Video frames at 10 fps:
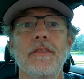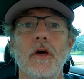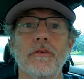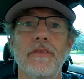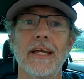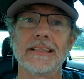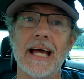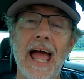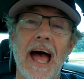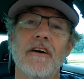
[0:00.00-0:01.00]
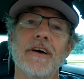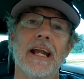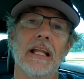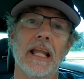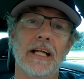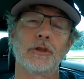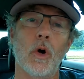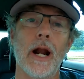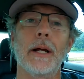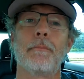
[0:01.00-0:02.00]
The other thing is I have an
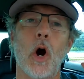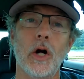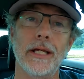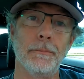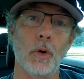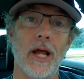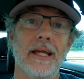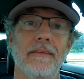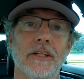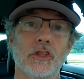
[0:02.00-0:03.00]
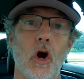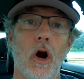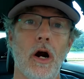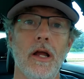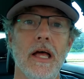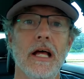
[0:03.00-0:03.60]
electronic parking brake in this car.